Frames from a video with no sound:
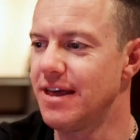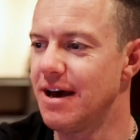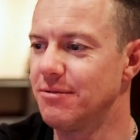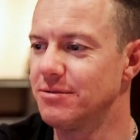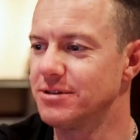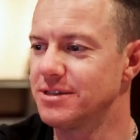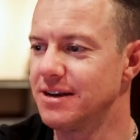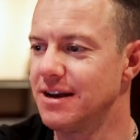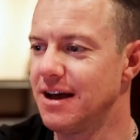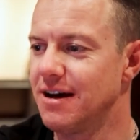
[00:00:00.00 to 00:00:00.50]
That
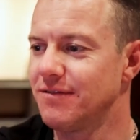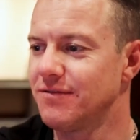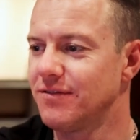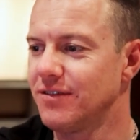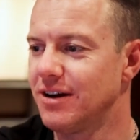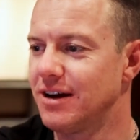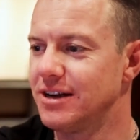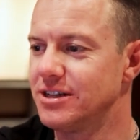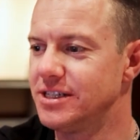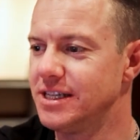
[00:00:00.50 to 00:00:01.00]
was enough.
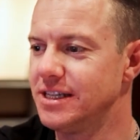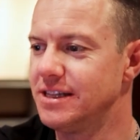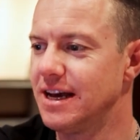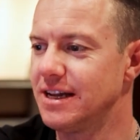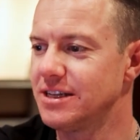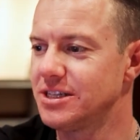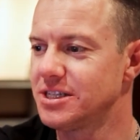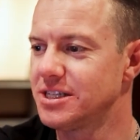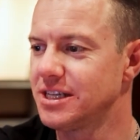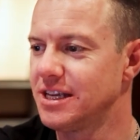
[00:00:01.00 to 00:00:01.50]
I did
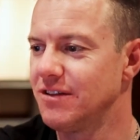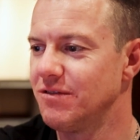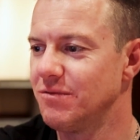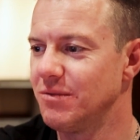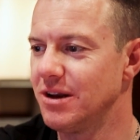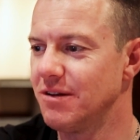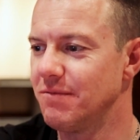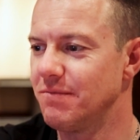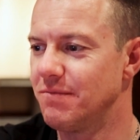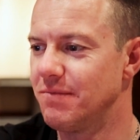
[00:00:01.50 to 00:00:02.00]
that just to give him a
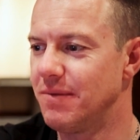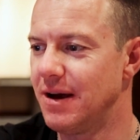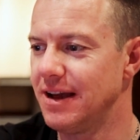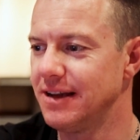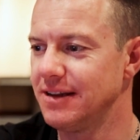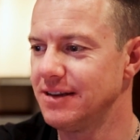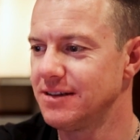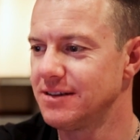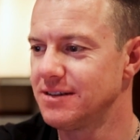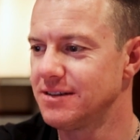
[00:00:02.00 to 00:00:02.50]
bit of
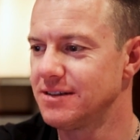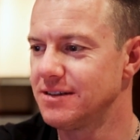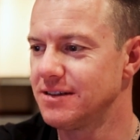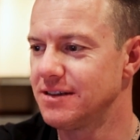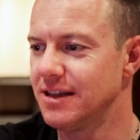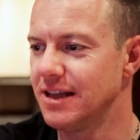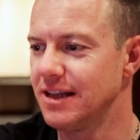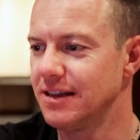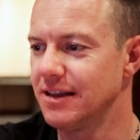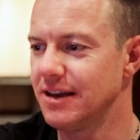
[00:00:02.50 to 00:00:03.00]
bait to
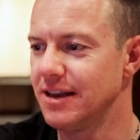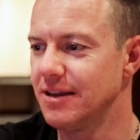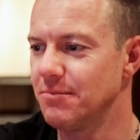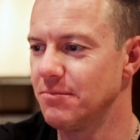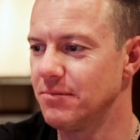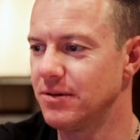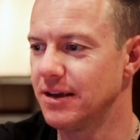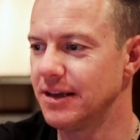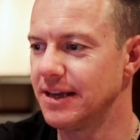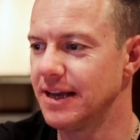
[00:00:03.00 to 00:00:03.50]
think that he
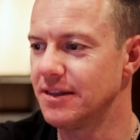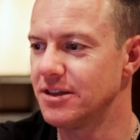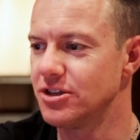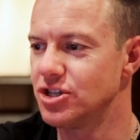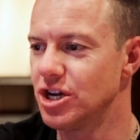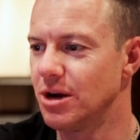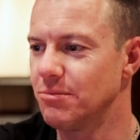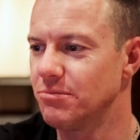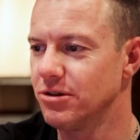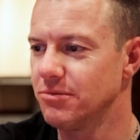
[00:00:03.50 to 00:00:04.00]
can get the
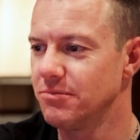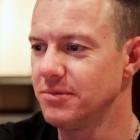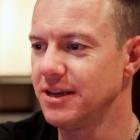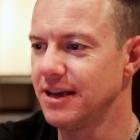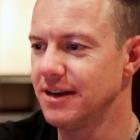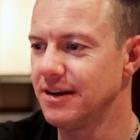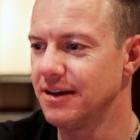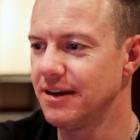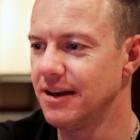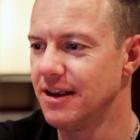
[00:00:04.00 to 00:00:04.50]
jump on me,
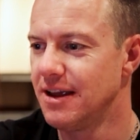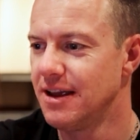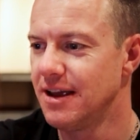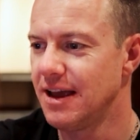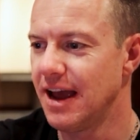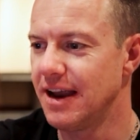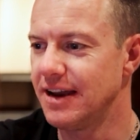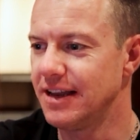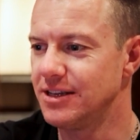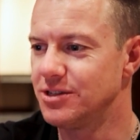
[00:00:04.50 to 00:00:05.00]
and
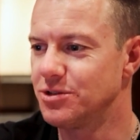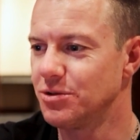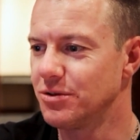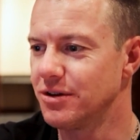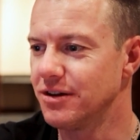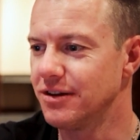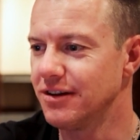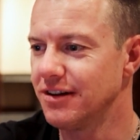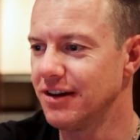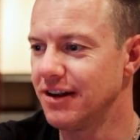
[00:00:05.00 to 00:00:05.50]
he took
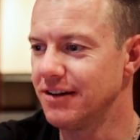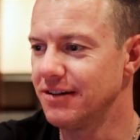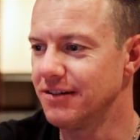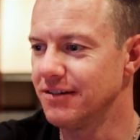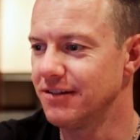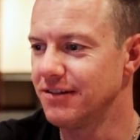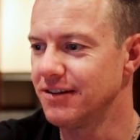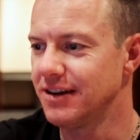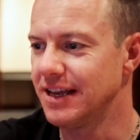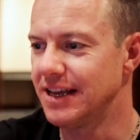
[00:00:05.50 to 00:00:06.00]
it, and
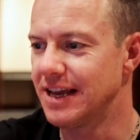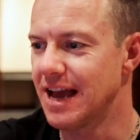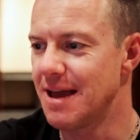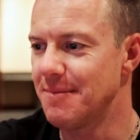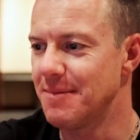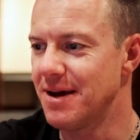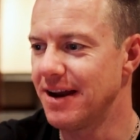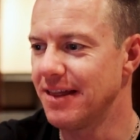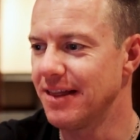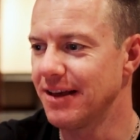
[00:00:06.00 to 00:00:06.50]
he
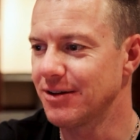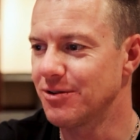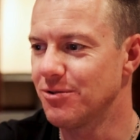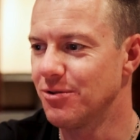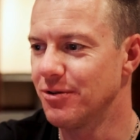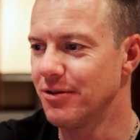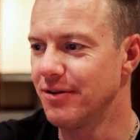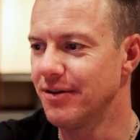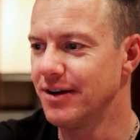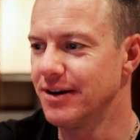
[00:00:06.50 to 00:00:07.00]
came out of that
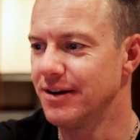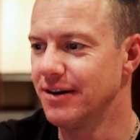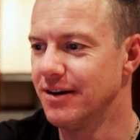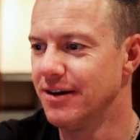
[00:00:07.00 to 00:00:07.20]
corner and